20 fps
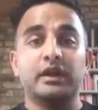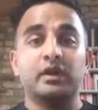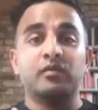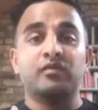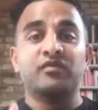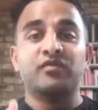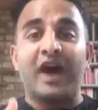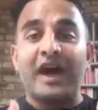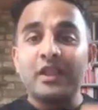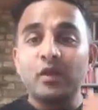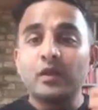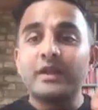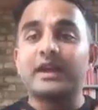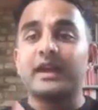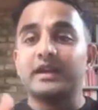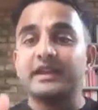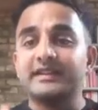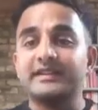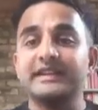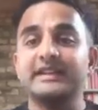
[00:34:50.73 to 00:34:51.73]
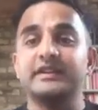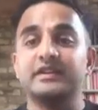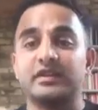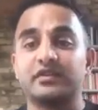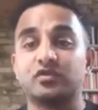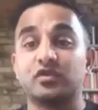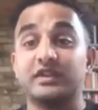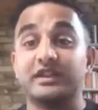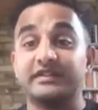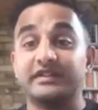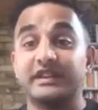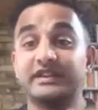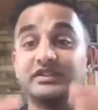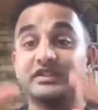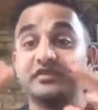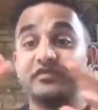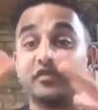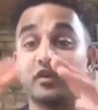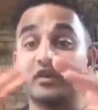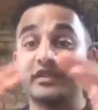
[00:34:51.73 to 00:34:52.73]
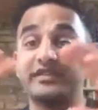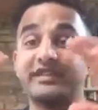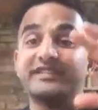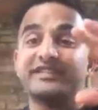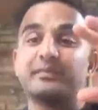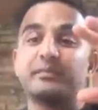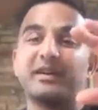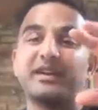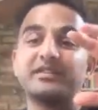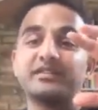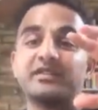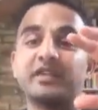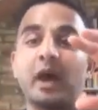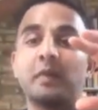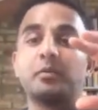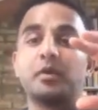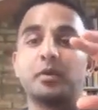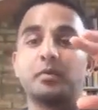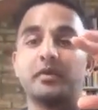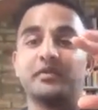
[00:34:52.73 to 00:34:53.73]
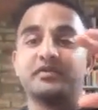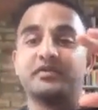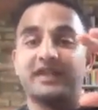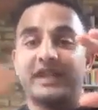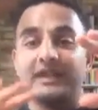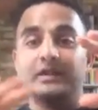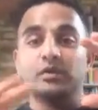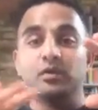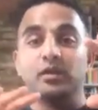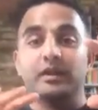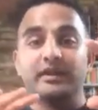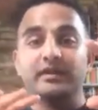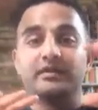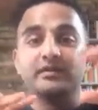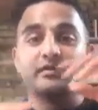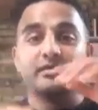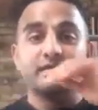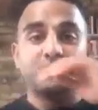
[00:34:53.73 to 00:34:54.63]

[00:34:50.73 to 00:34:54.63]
following kind of deindustrialization, Ferguson's a suburb of St. Louis.